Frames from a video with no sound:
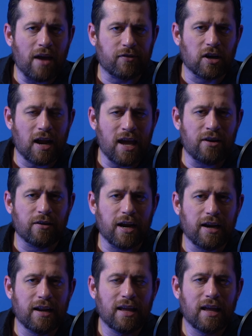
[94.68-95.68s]
after
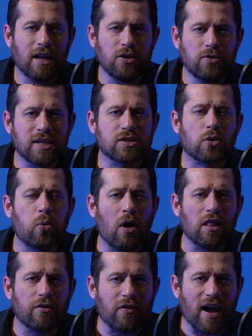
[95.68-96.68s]
entering, and you
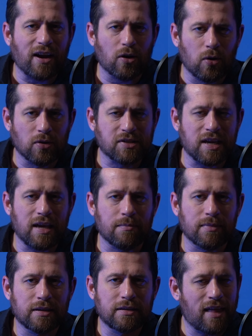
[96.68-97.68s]
disqualify your whole
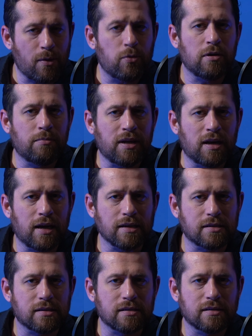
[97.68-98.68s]
team. Now that wouldn't be
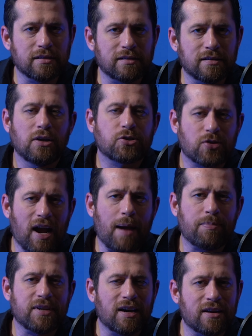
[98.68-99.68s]
nice.
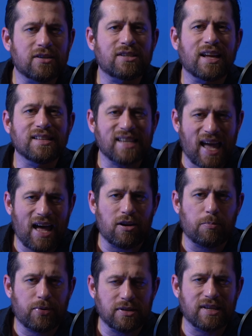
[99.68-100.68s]
Trapped understands how
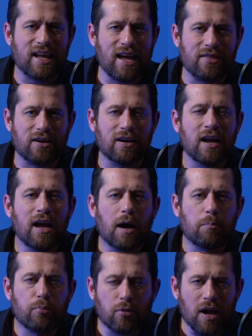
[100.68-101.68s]
to put together
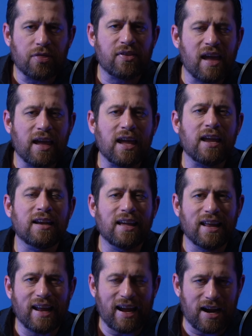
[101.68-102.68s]
a breathtaking
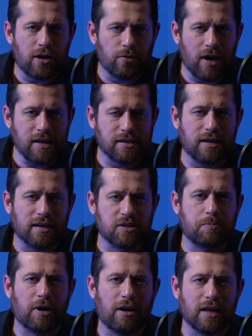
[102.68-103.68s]
and hair-raising
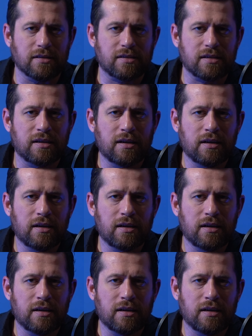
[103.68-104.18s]
experience.